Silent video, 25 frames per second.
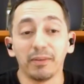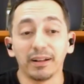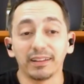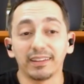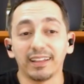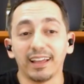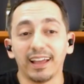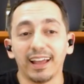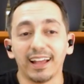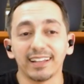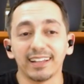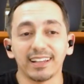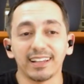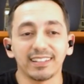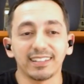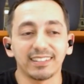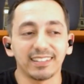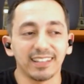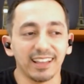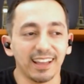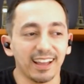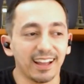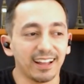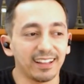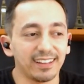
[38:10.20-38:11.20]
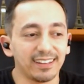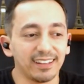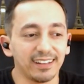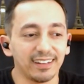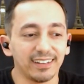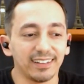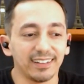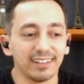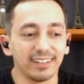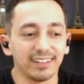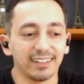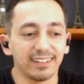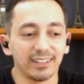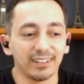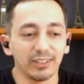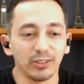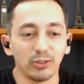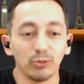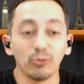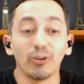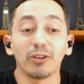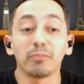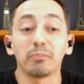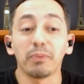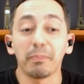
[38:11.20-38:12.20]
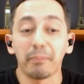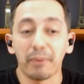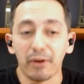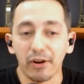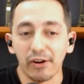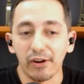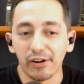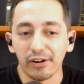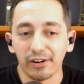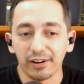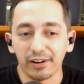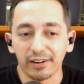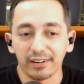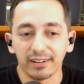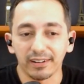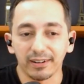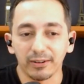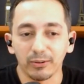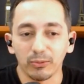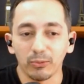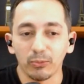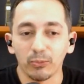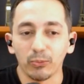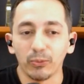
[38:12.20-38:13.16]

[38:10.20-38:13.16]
but as I said, you are prepared.